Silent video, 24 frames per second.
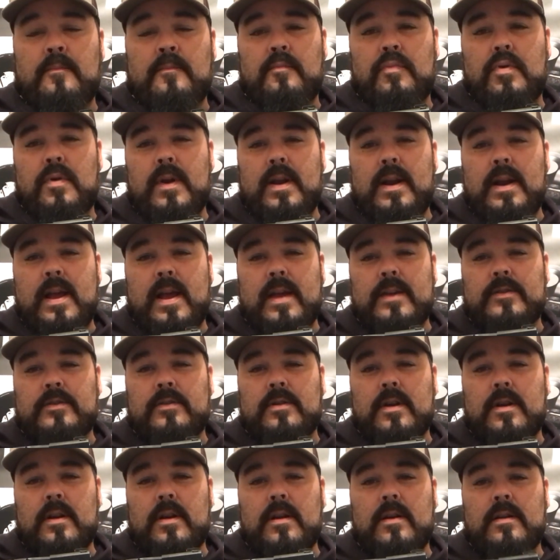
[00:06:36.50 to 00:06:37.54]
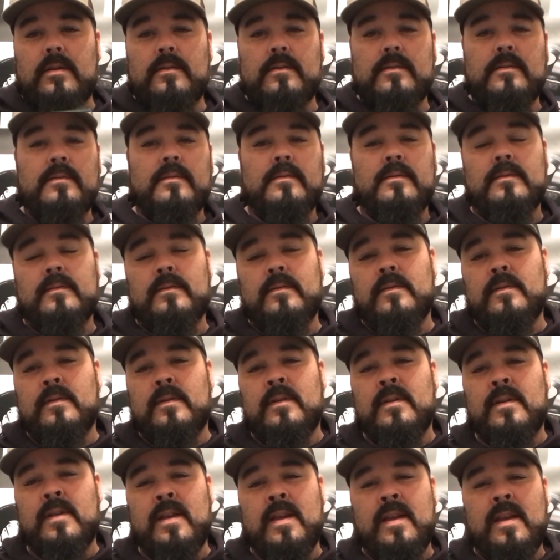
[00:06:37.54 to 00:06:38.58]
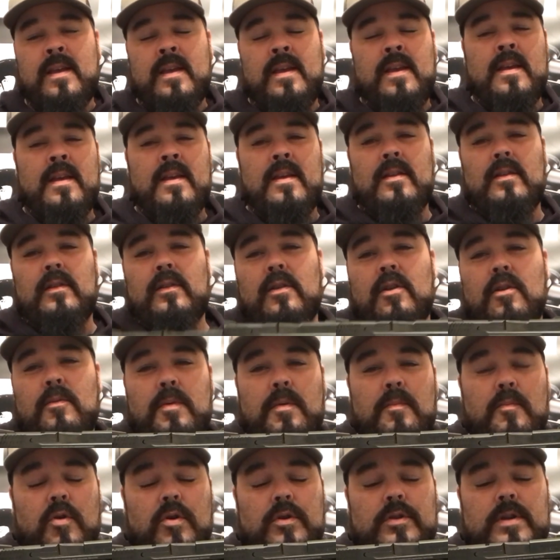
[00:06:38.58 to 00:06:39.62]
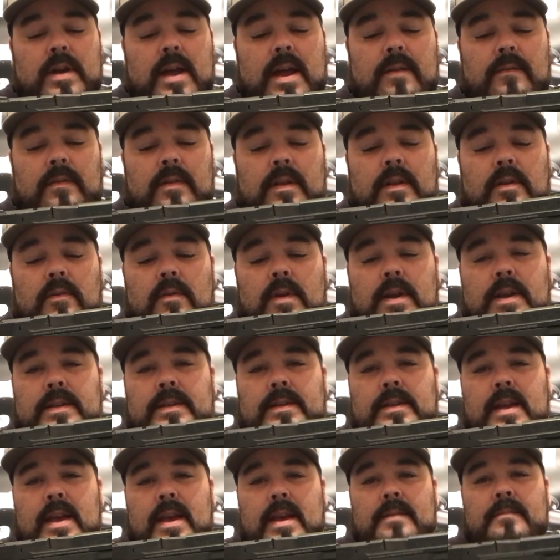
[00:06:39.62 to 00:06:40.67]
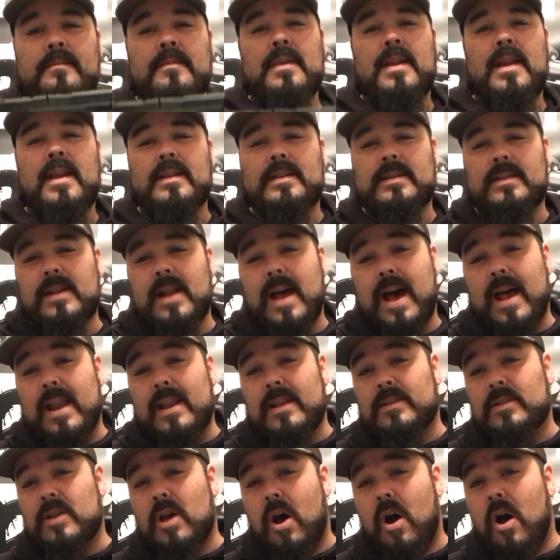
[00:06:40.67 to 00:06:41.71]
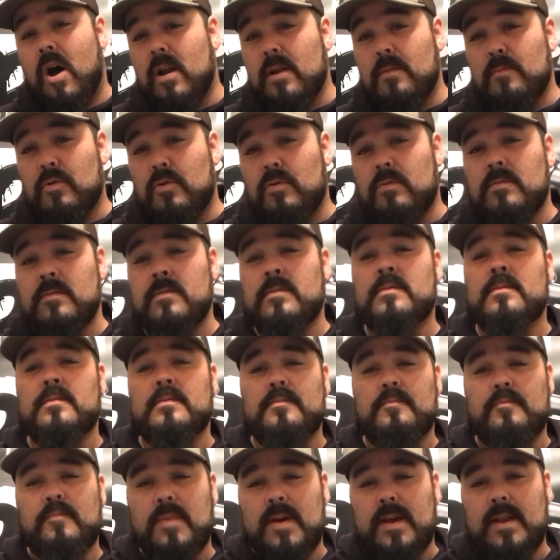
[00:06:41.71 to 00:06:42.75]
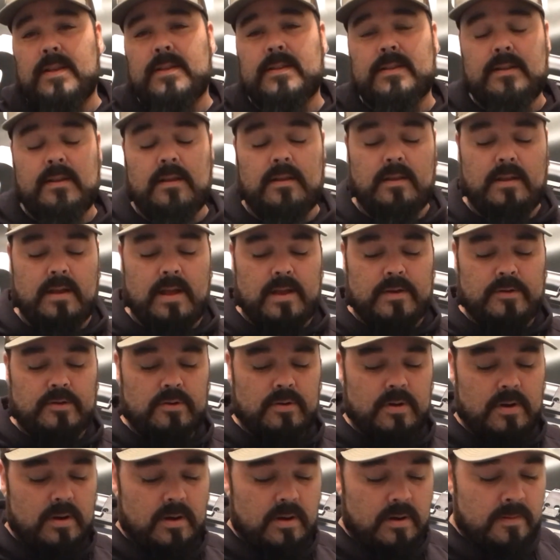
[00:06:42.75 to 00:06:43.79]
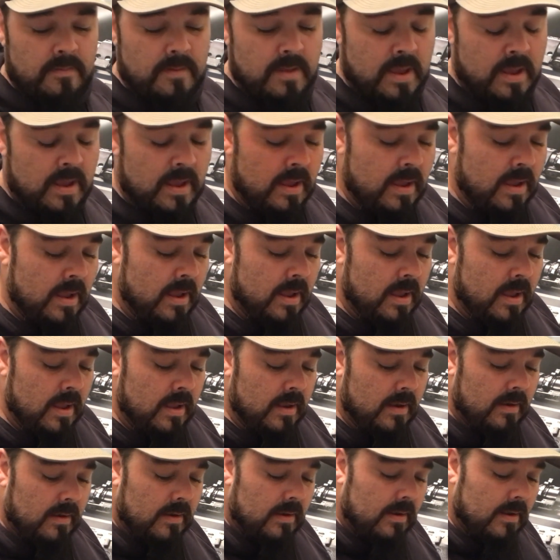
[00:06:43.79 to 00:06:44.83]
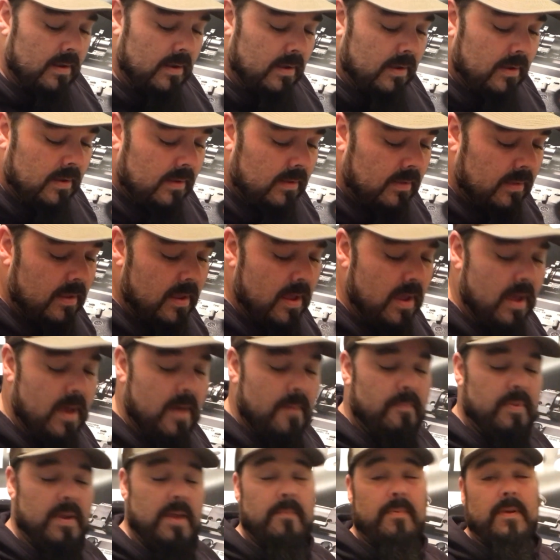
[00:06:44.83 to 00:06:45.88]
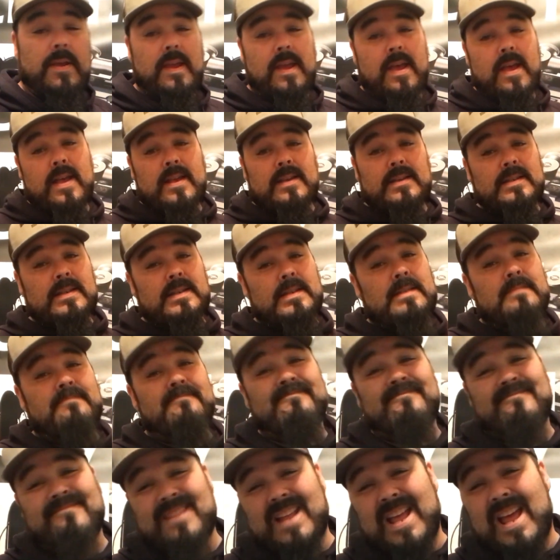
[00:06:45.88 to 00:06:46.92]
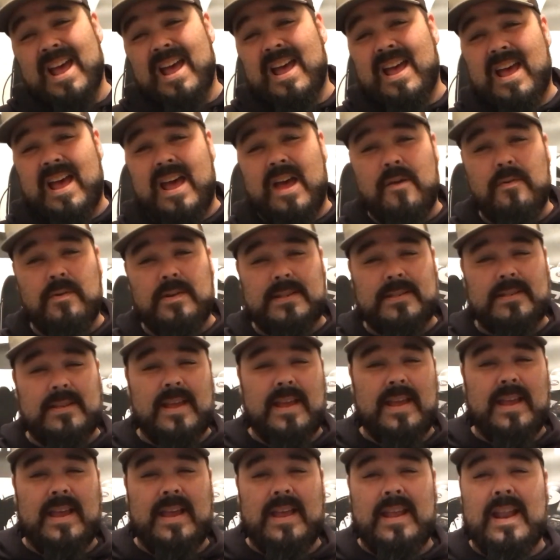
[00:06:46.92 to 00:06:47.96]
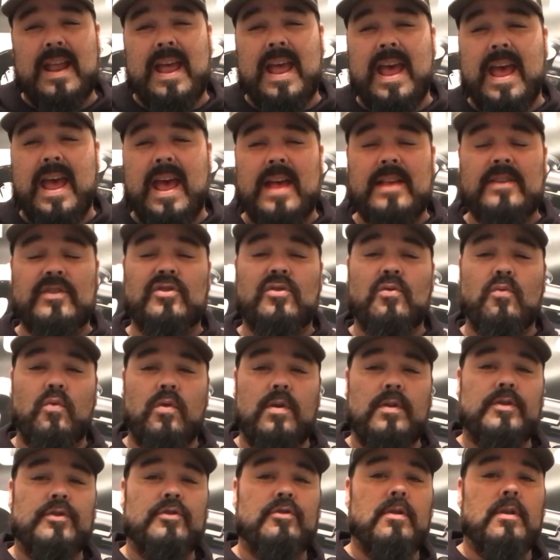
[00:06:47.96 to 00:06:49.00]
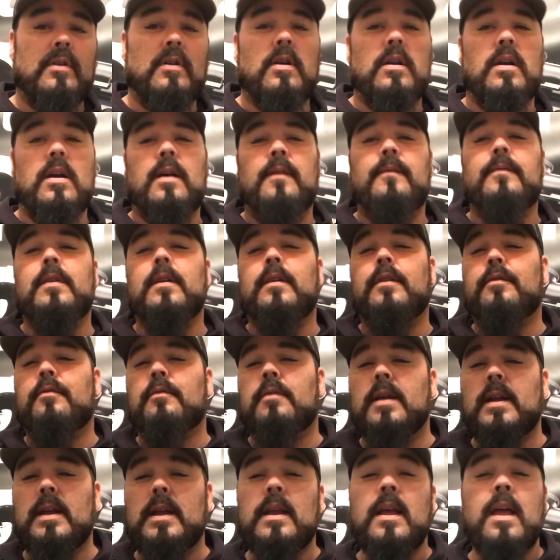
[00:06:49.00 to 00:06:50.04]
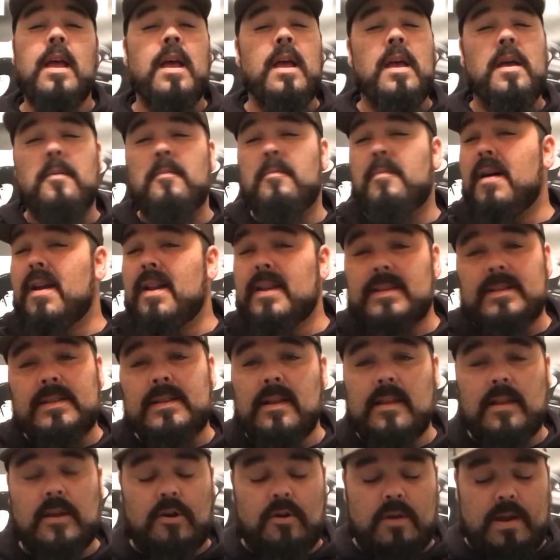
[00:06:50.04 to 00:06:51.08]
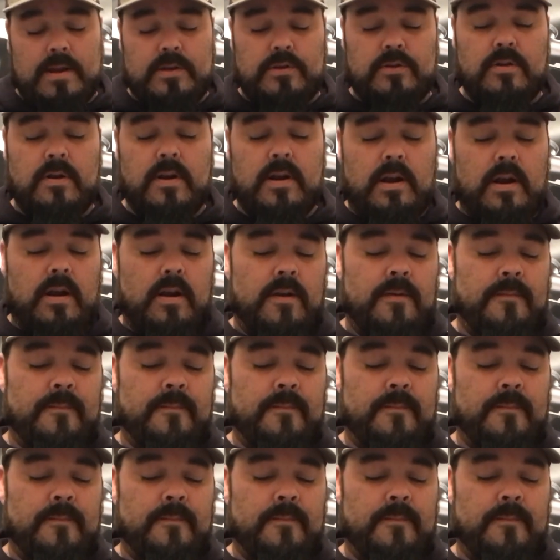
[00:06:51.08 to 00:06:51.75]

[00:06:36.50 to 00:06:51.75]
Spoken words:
Pretty nice trigger. A little bit more travel on the reset. It's not as audible, but it's still a nice trigger. The PPS, I would say it has the worst trigger of the three, but it's still a great trigger.